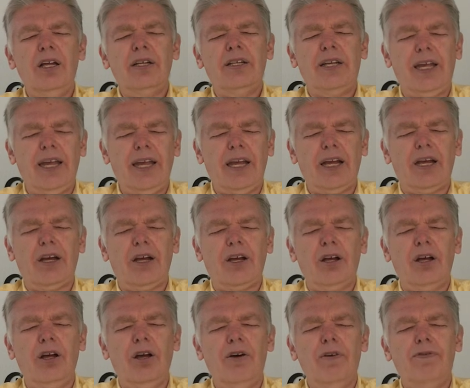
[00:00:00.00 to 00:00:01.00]
King,
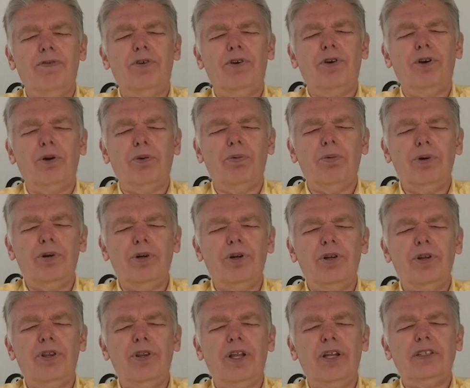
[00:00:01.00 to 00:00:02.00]
for a
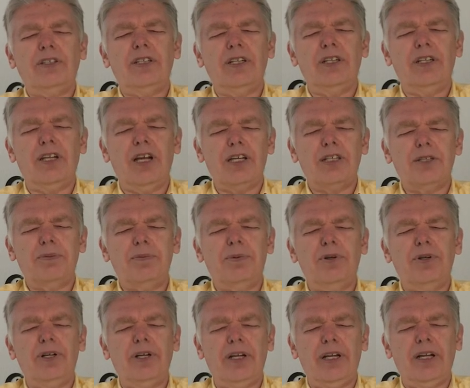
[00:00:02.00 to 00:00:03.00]
world that's in
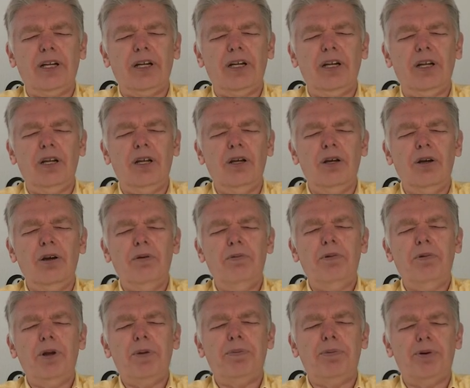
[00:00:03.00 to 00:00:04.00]
desperate need.
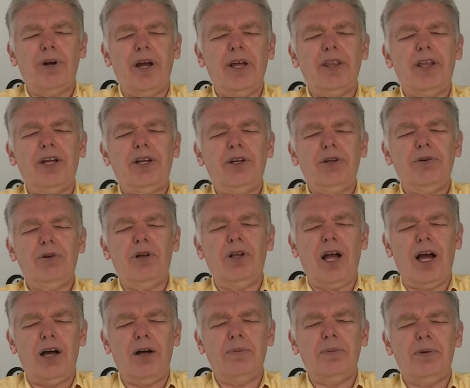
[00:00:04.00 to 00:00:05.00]
We pray that you will
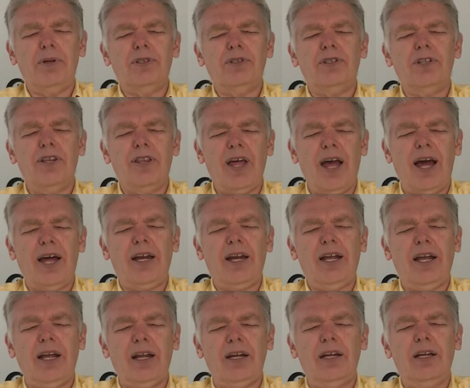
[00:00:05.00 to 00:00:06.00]
help us to that
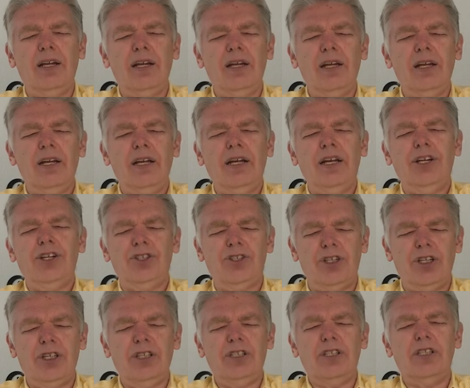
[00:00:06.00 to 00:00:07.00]
end. In
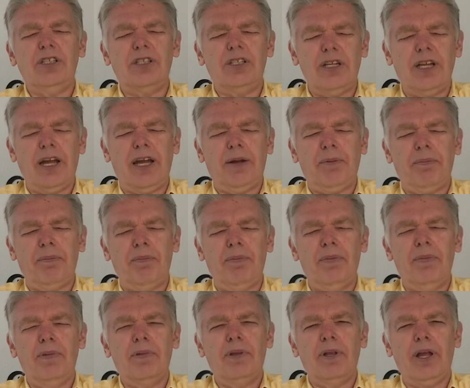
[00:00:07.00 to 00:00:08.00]
Jesus' name,
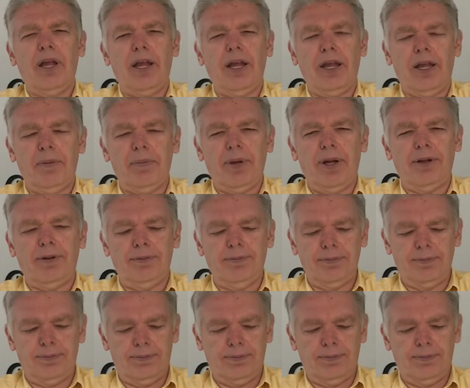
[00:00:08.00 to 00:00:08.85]
amen.